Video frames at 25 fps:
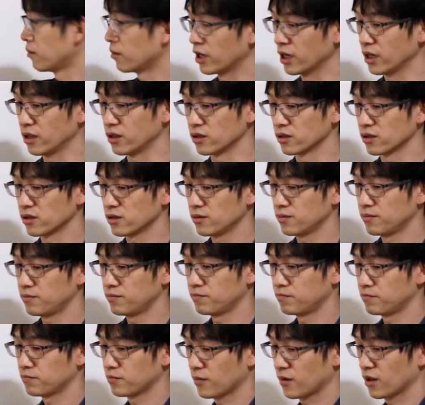minus,
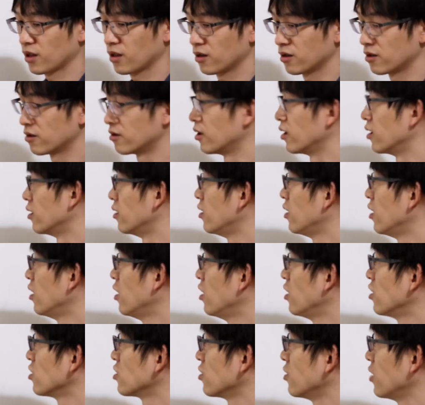right?
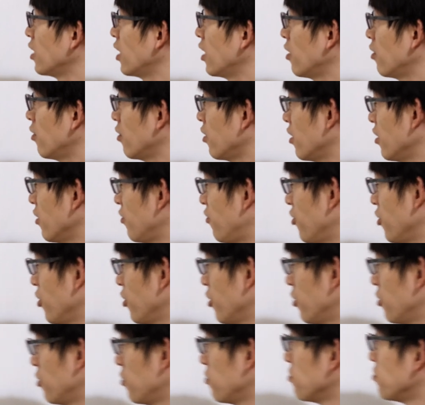So now if
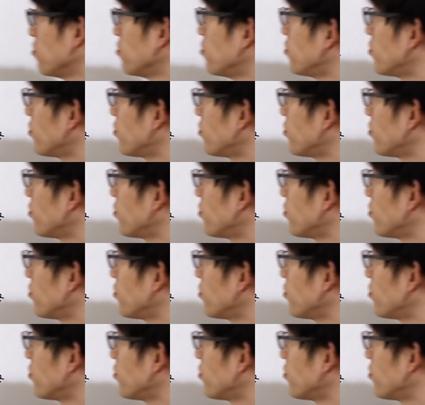you